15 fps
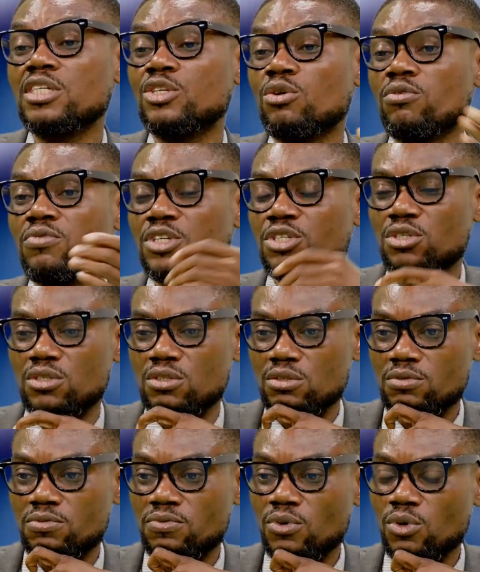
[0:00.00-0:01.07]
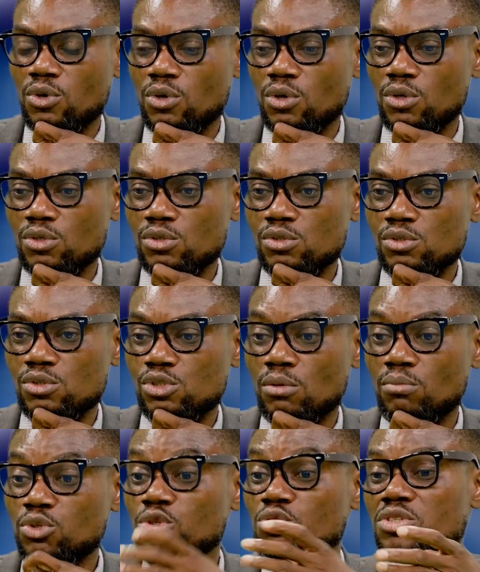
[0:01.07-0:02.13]
innovations, for some
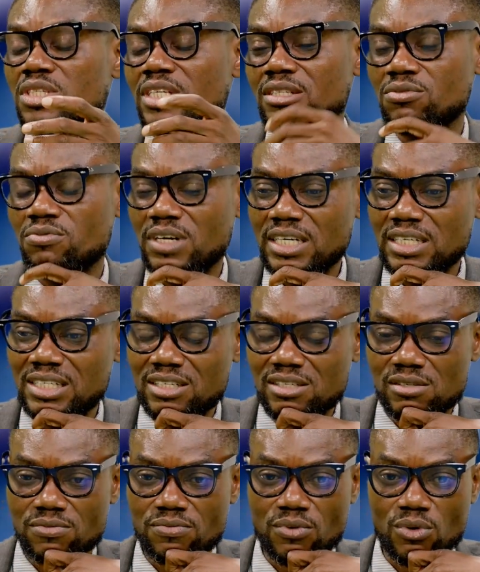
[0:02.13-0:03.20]
new research findings,